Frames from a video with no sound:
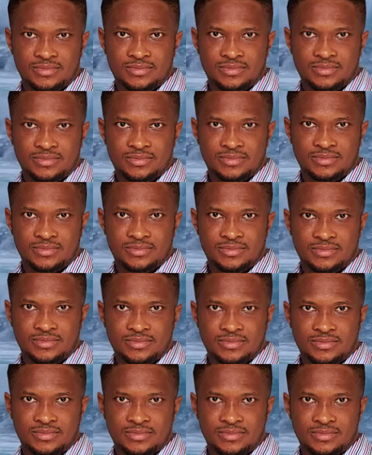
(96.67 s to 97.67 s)

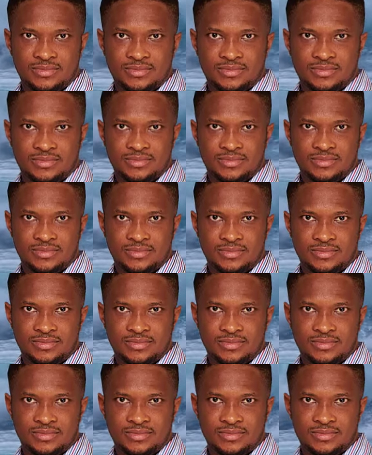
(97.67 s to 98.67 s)

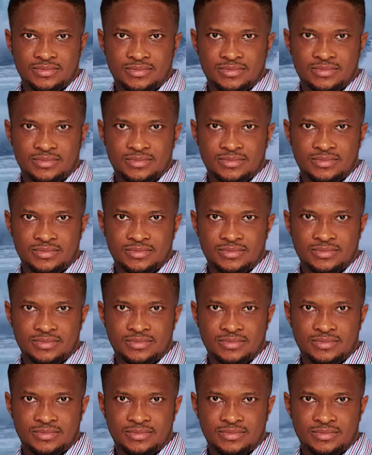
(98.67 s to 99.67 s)

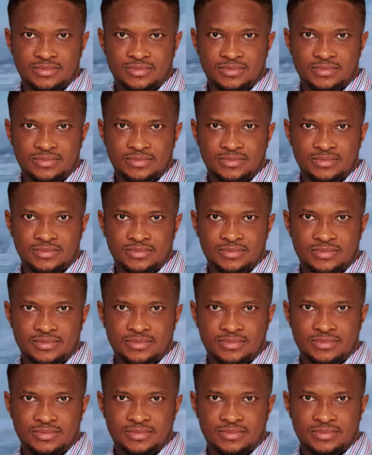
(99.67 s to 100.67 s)

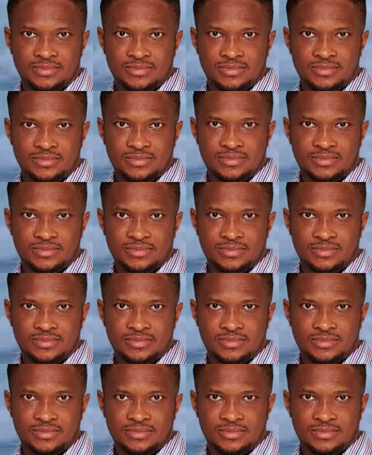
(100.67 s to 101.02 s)
No one is speaking in this clip.